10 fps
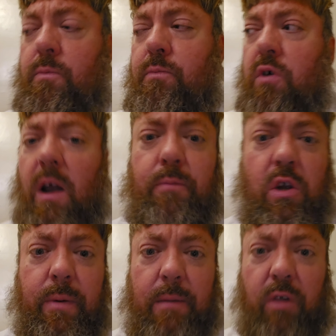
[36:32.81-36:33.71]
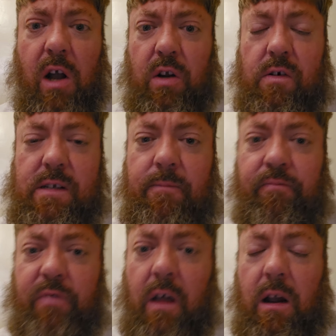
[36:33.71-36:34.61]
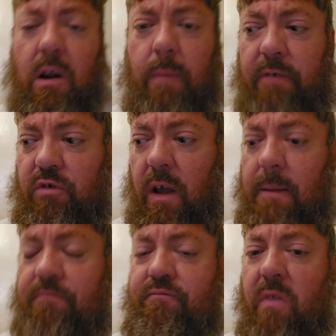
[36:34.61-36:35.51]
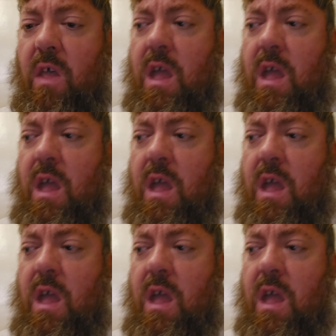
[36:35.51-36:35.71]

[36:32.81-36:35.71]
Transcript: or put on puberty blockers, the hermaphrodite.